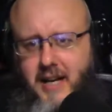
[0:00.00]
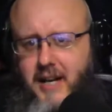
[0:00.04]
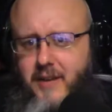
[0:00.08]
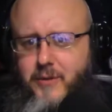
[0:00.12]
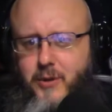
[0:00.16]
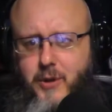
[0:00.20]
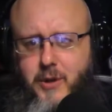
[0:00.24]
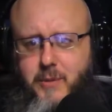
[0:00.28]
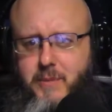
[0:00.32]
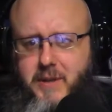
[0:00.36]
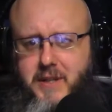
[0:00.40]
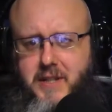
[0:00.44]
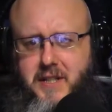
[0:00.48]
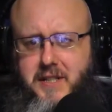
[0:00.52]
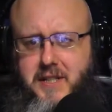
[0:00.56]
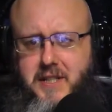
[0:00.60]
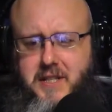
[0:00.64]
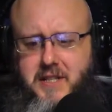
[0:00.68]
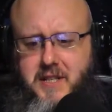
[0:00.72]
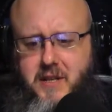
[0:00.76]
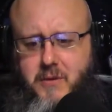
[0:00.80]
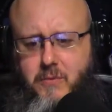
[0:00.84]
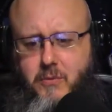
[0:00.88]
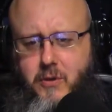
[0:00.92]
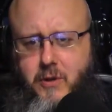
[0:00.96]
I've only been to
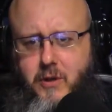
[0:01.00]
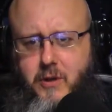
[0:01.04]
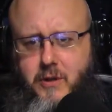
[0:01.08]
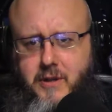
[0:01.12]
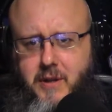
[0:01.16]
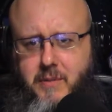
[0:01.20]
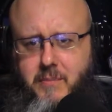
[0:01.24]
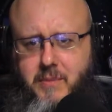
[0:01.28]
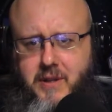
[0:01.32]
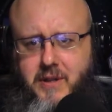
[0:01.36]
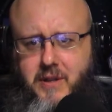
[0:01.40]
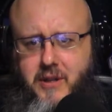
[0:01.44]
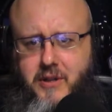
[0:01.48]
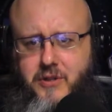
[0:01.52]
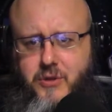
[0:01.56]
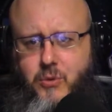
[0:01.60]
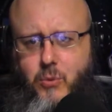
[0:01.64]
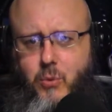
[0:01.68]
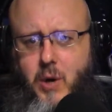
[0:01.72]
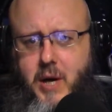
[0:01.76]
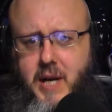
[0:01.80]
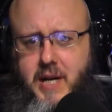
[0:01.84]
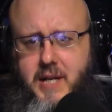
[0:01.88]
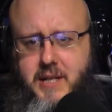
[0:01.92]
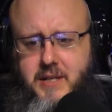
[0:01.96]
Disney World. I've been there
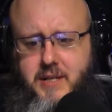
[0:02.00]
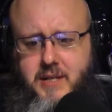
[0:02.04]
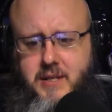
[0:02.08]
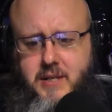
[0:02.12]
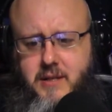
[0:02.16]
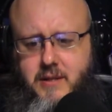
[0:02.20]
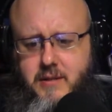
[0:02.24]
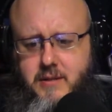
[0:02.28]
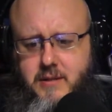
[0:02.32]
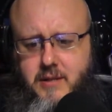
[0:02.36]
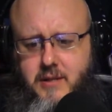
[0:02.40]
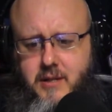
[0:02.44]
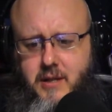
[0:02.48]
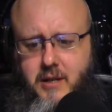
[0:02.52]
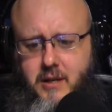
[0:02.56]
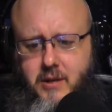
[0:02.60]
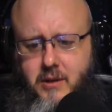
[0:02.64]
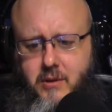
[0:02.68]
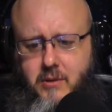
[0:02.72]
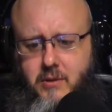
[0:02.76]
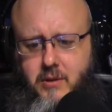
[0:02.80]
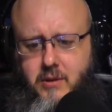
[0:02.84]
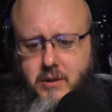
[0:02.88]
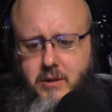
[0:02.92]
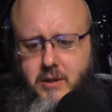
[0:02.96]
twice,
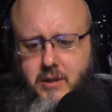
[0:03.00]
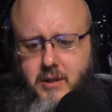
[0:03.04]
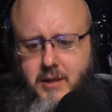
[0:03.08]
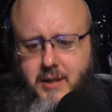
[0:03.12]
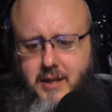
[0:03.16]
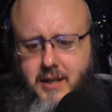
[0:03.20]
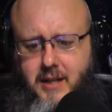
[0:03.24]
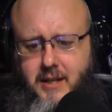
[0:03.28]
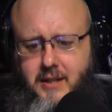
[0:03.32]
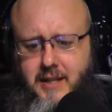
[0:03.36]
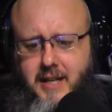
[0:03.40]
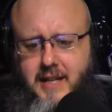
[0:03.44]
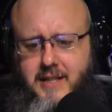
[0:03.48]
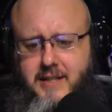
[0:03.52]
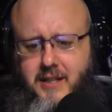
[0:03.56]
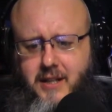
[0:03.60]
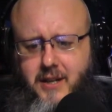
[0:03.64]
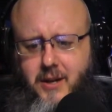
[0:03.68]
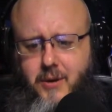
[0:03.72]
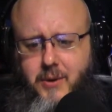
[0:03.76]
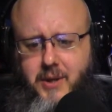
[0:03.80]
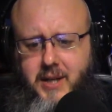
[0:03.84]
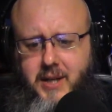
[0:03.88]
so I'd like to go